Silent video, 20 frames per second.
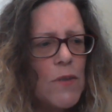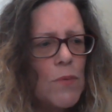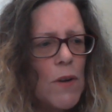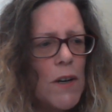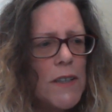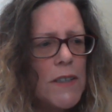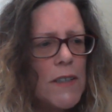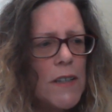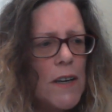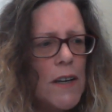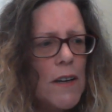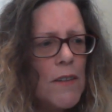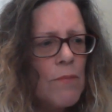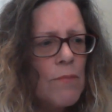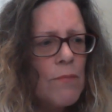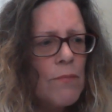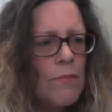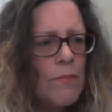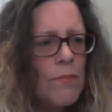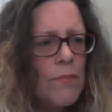was,
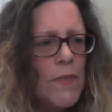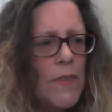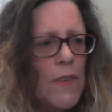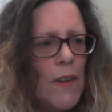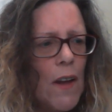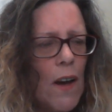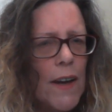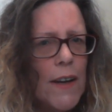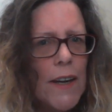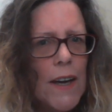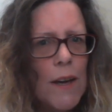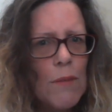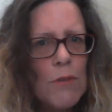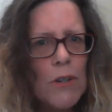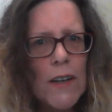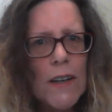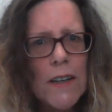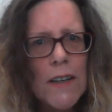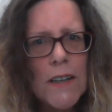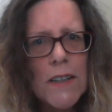I keep
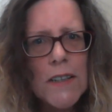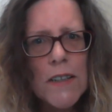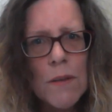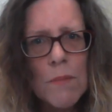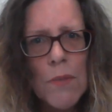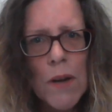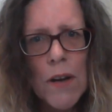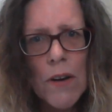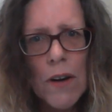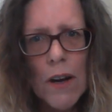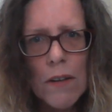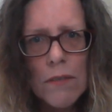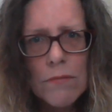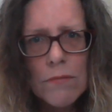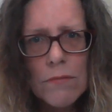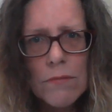looking into the mirror.